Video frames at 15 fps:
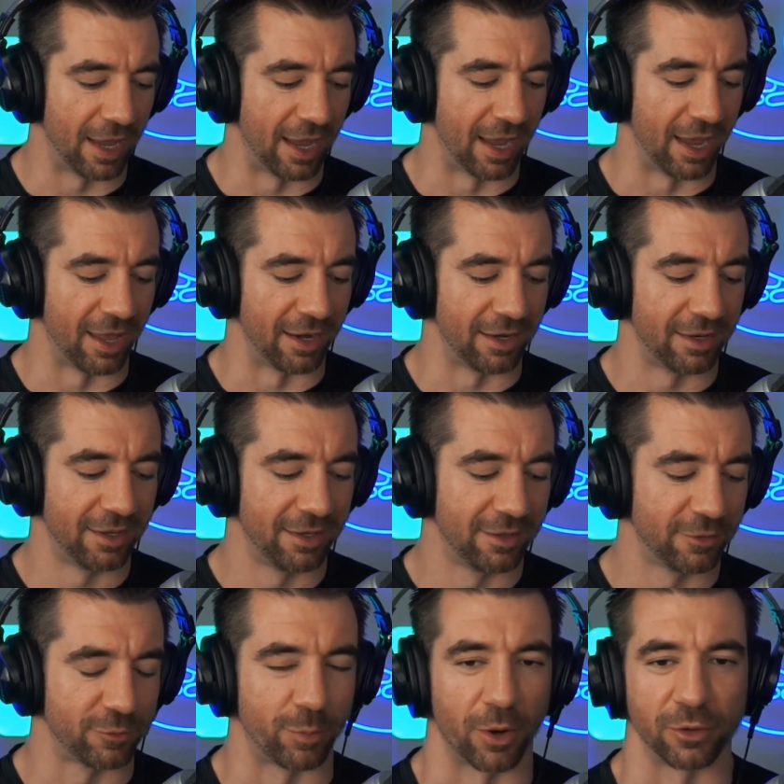And
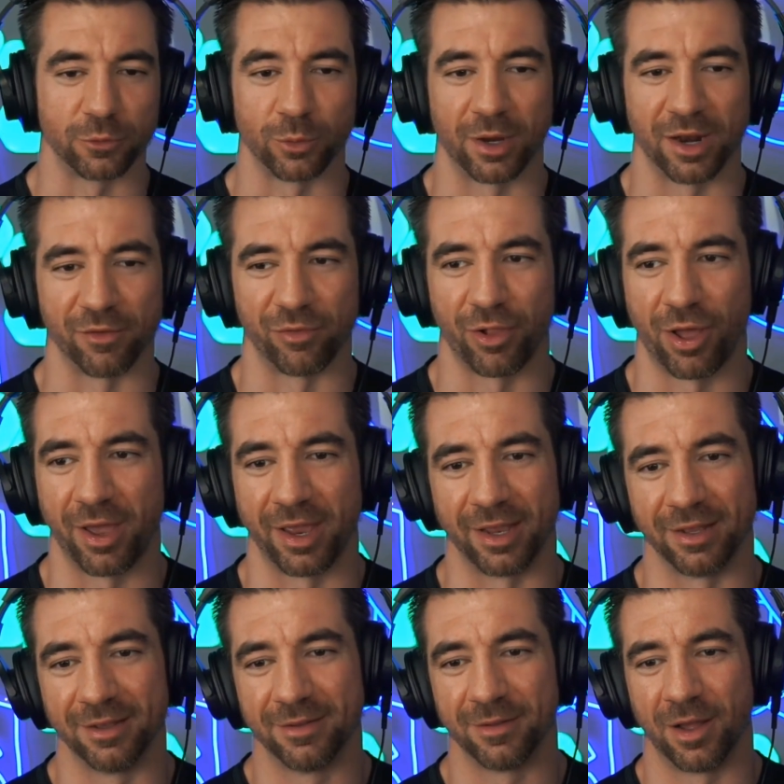sparks were kind of
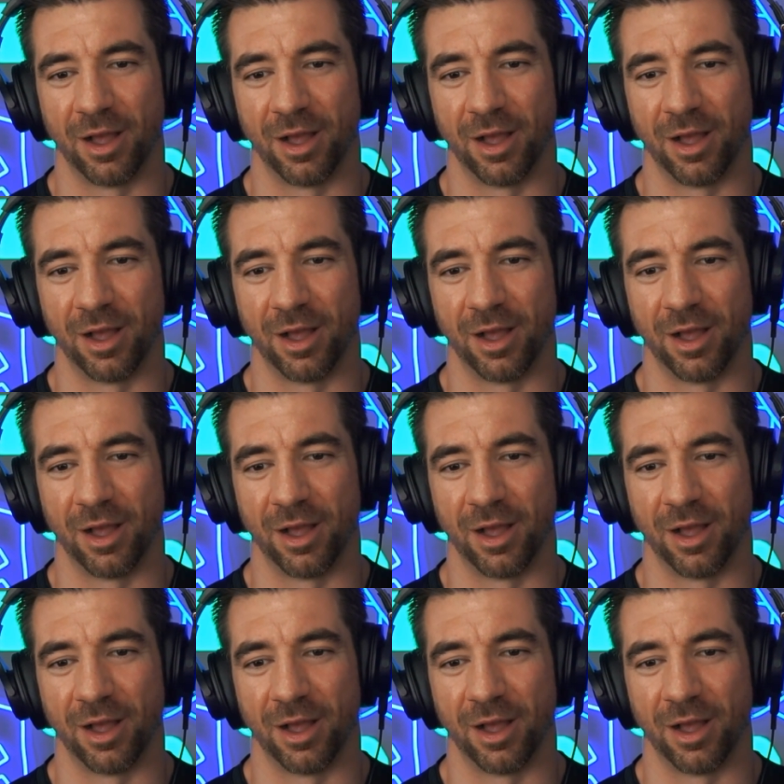flying.